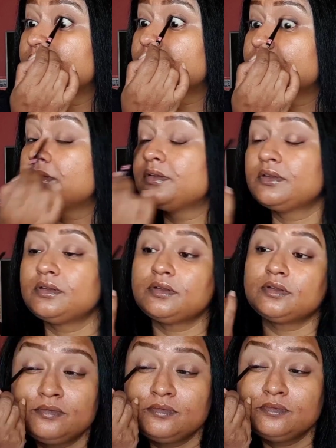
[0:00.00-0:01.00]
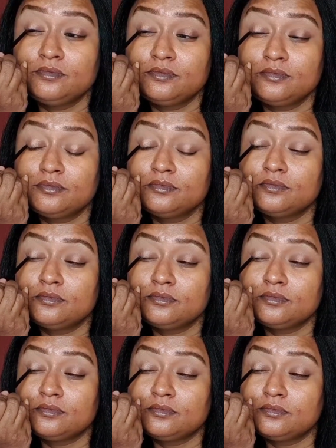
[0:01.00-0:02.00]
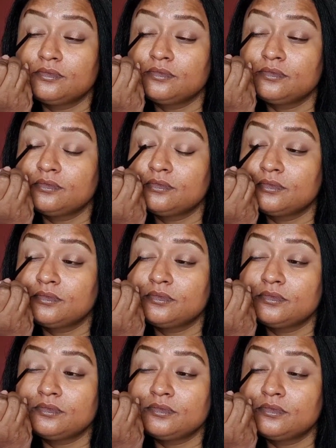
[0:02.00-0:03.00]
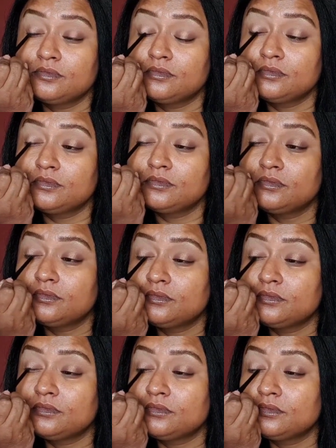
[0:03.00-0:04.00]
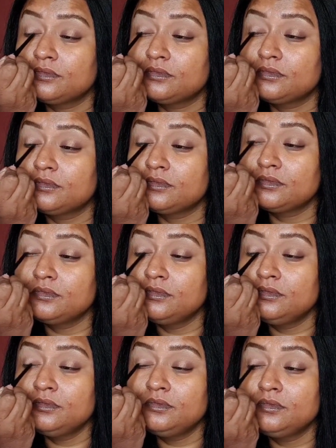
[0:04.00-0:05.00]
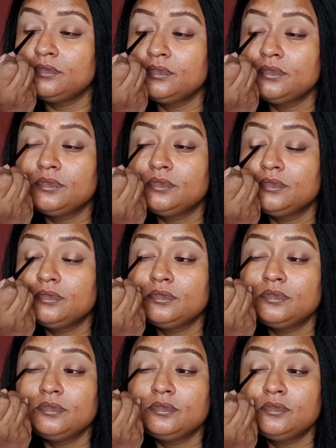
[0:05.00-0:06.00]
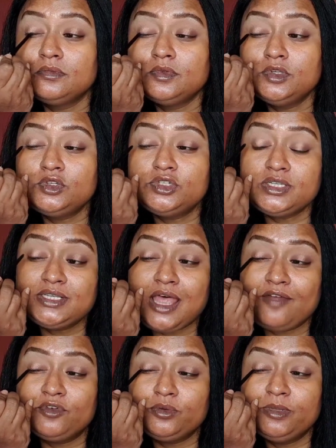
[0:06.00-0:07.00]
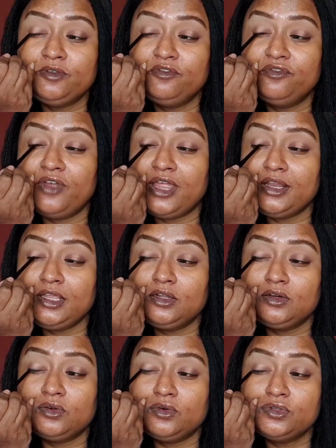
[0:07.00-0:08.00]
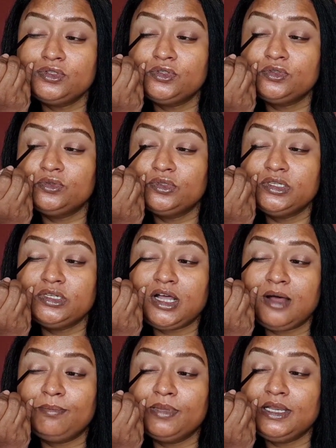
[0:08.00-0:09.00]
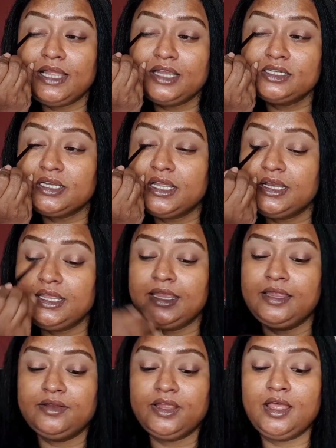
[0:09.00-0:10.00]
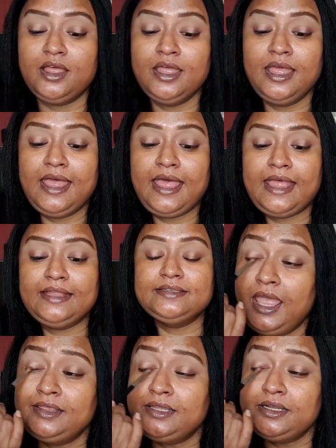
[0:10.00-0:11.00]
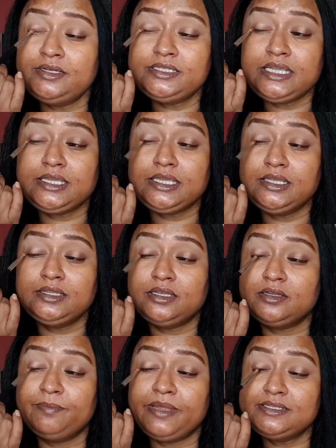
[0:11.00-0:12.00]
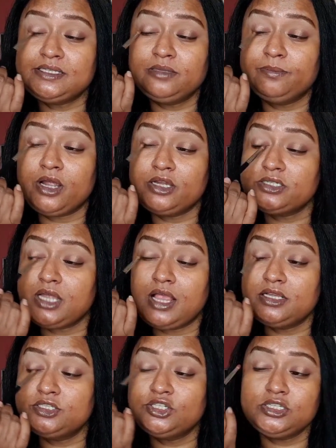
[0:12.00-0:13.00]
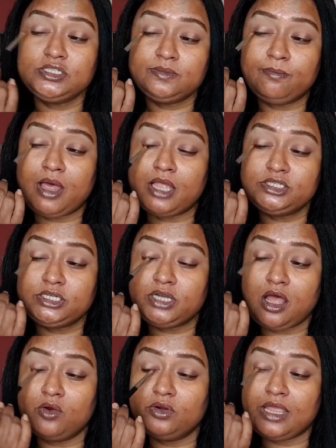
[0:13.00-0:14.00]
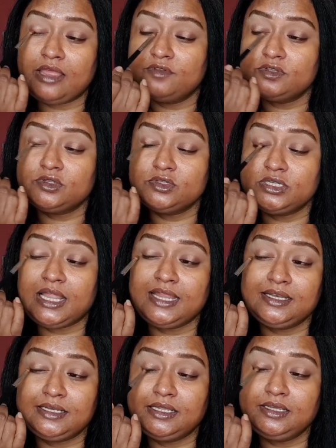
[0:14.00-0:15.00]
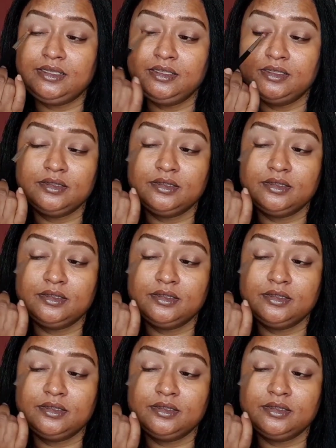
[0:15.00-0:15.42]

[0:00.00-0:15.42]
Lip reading: my upper waterline, and also I'll use the same kajal onto my upper lash line area and just smoke it out. So this will give me a very nice smoky look. And then taking the pencil brush, I'll just smudge it out ever so slightly.